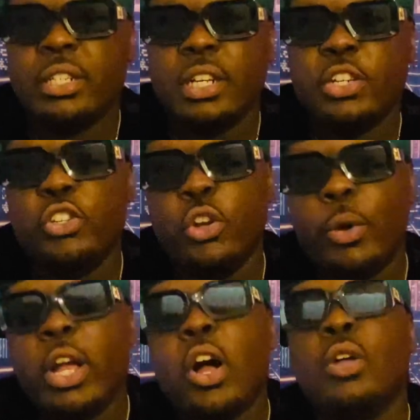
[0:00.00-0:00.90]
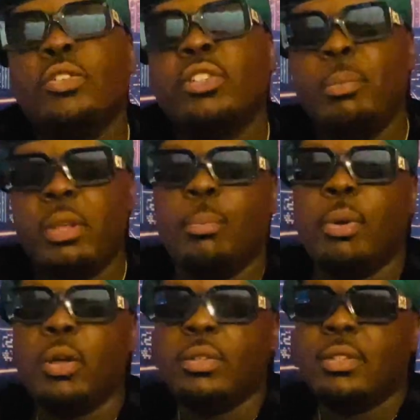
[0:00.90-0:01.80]
Because it costs to be the
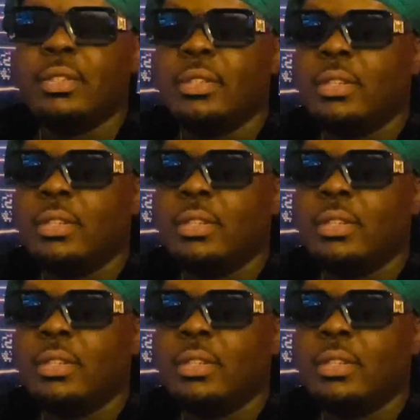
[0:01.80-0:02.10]
boss.